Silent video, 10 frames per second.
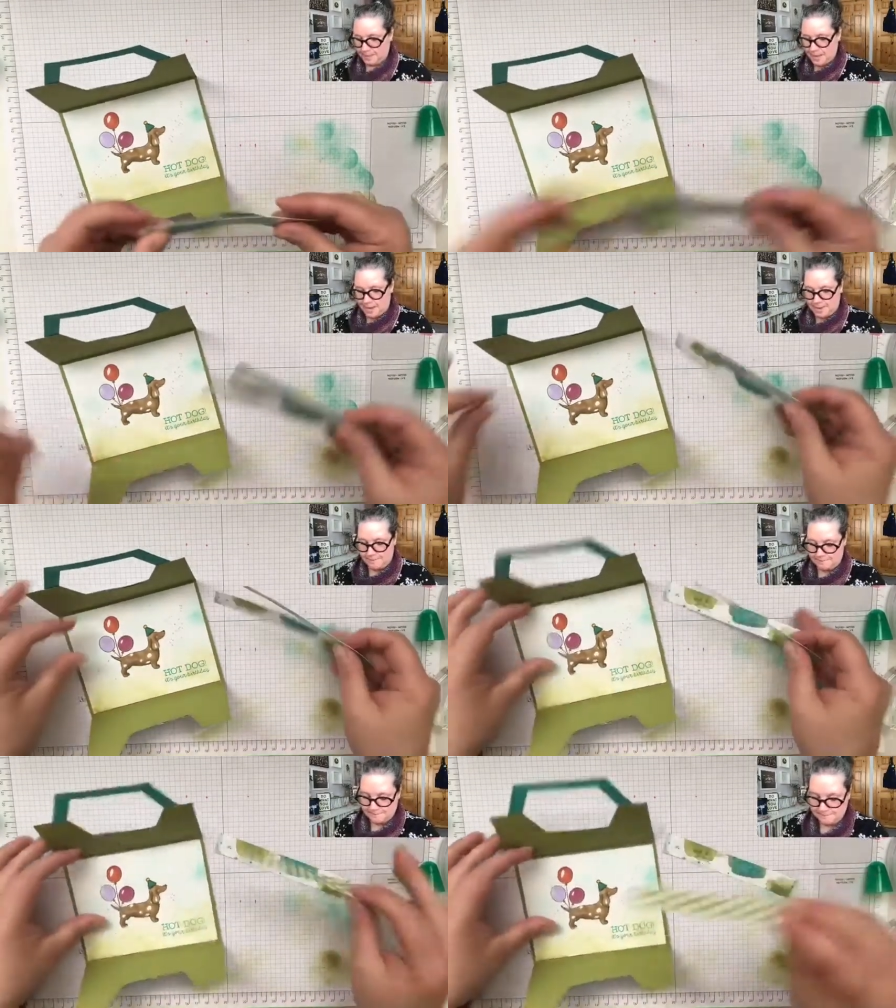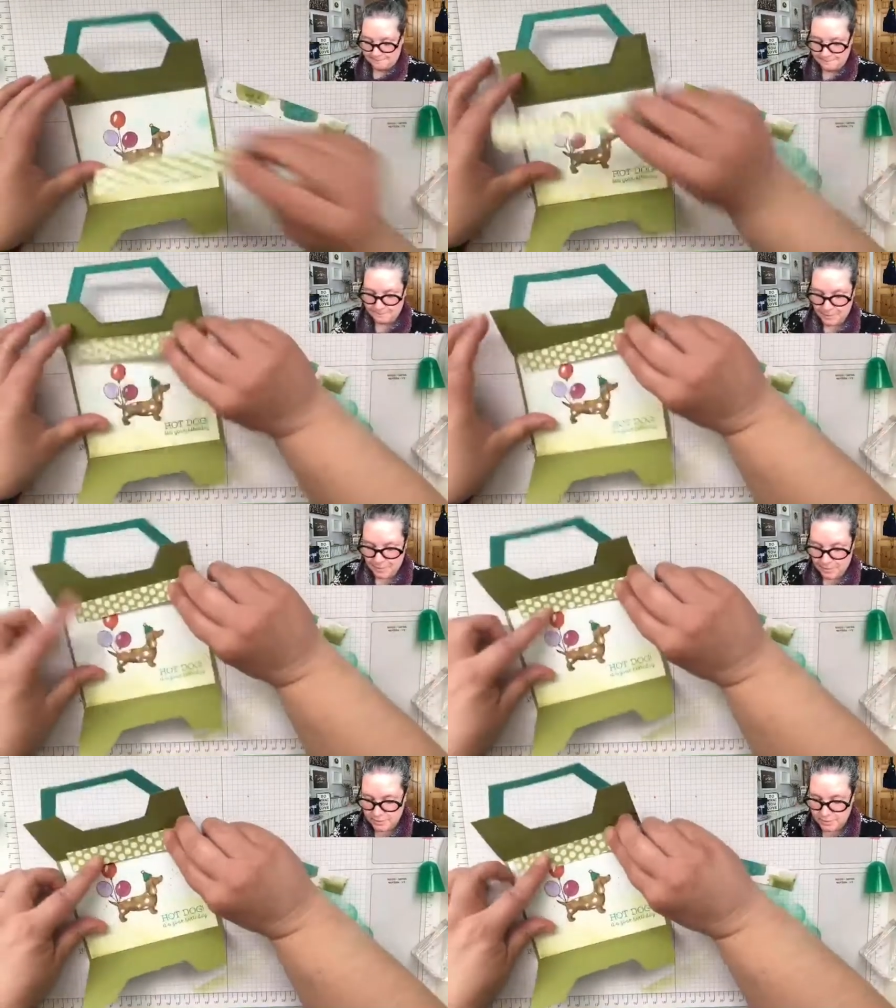Okay.
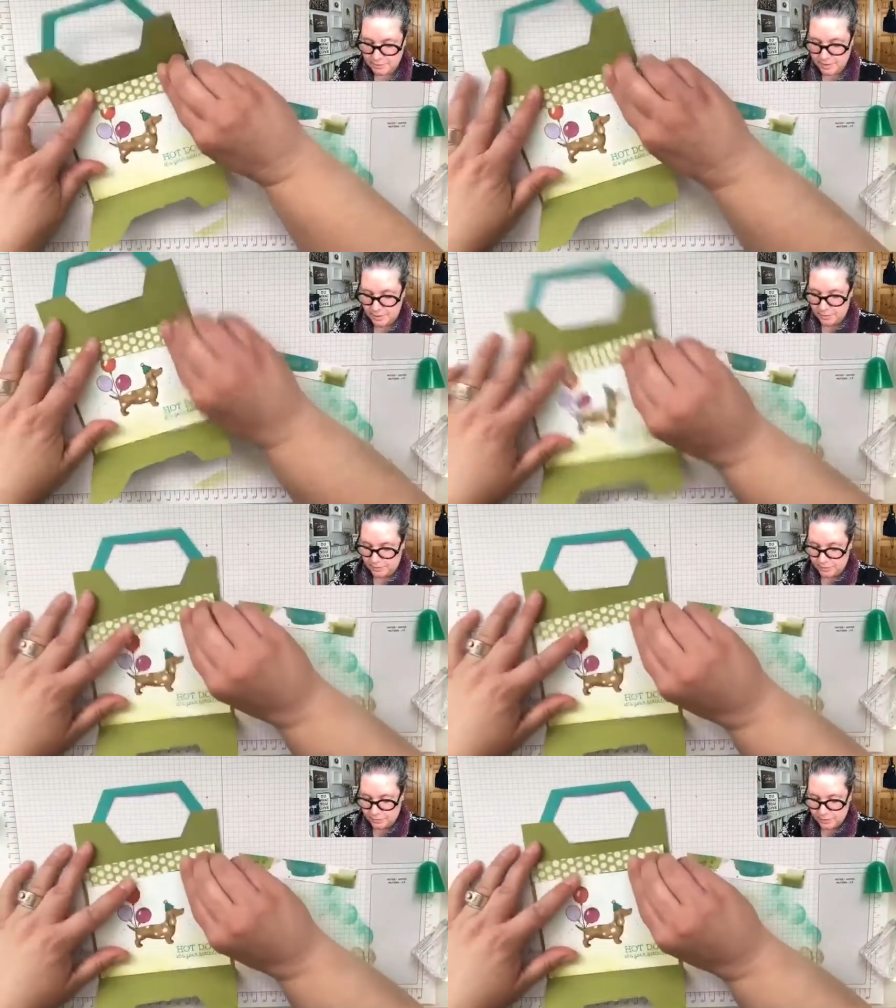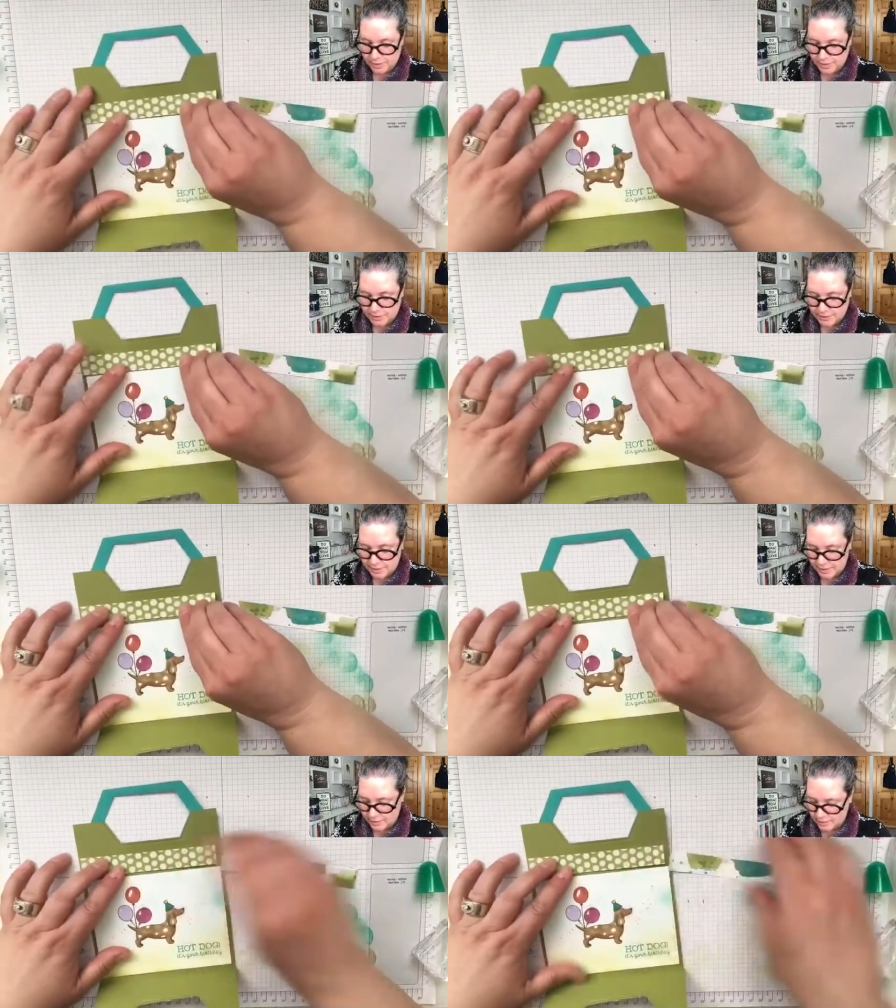So we can go with the greens
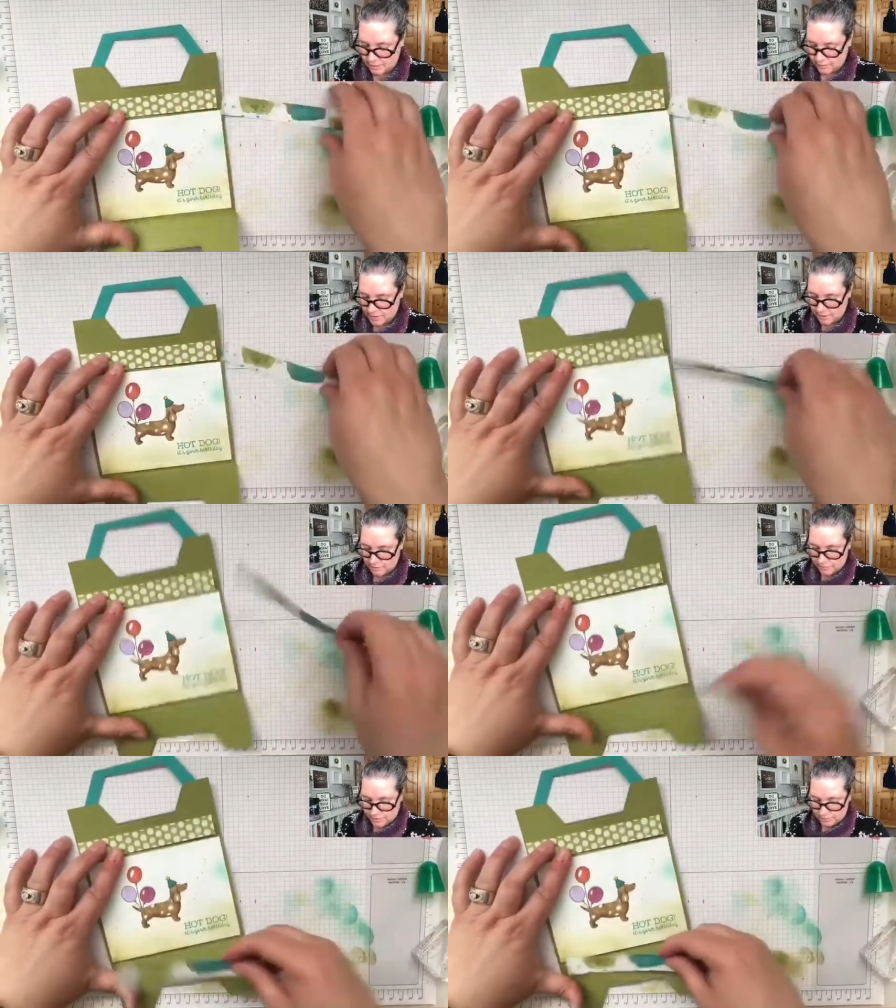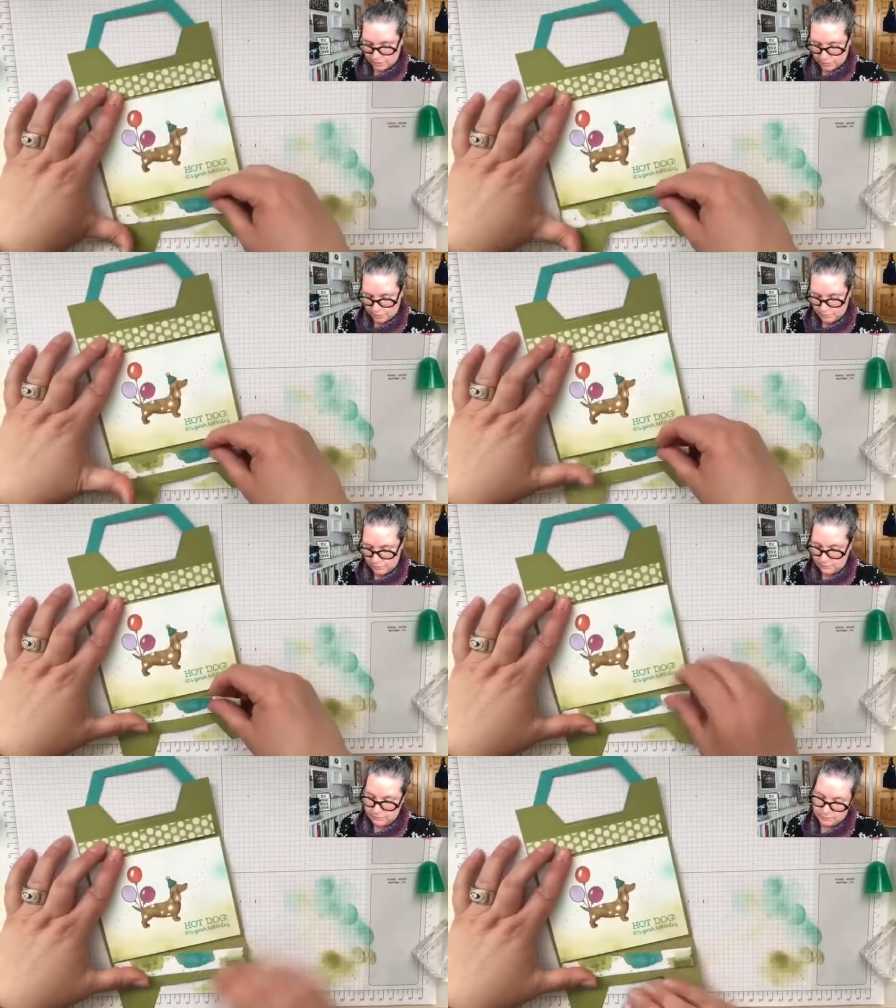here, or we can go with the blue.